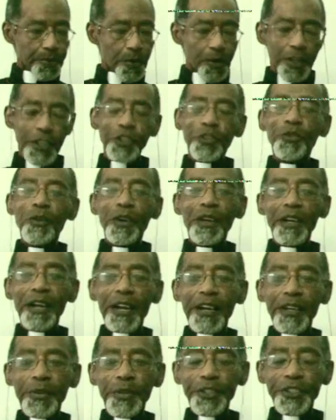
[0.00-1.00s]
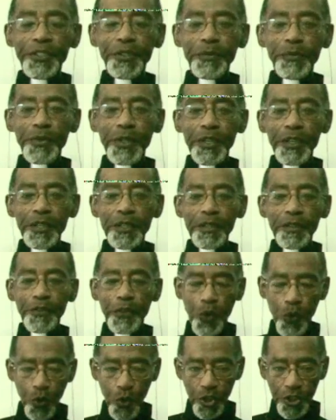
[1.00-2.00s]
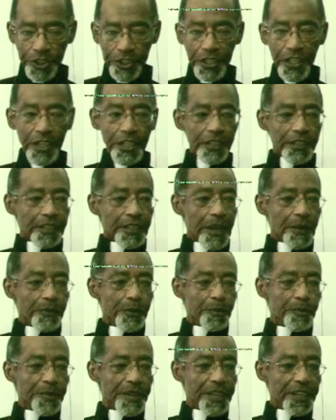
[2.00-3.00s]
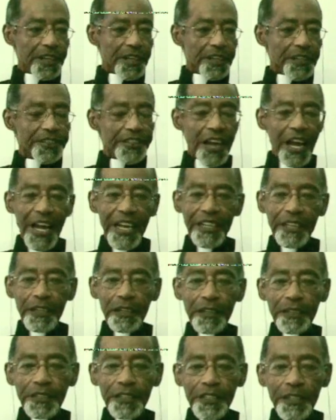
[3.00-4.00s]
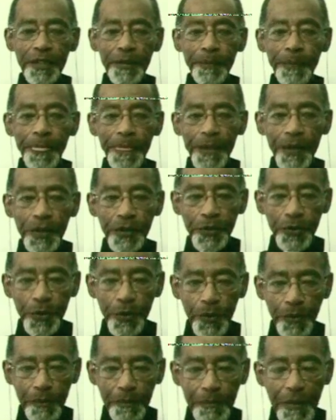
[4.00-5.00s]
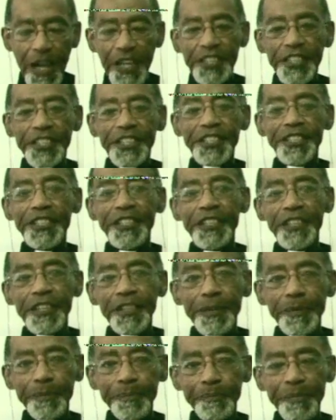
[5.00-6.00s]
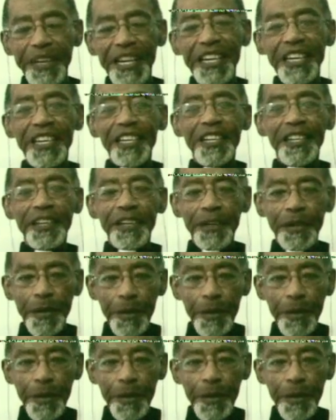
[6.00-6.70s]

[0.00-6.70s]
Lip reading: pointing toward our Christian wing, of course, that will be entitled You Must Be